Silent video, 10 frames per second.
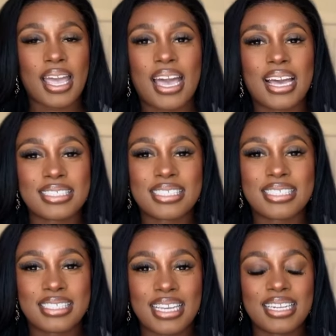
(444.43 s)
has
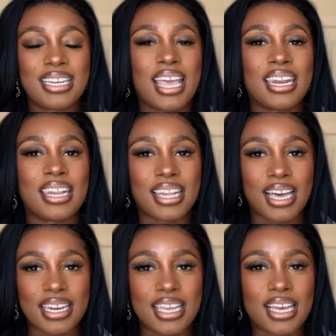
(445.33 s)
it sitting and
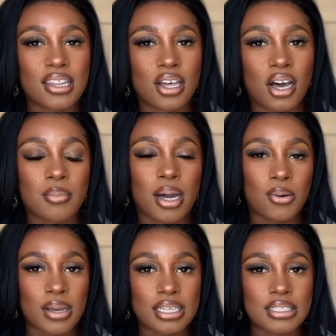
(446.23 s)
aligning along my
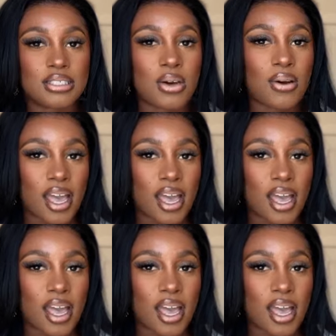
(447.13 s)
waist so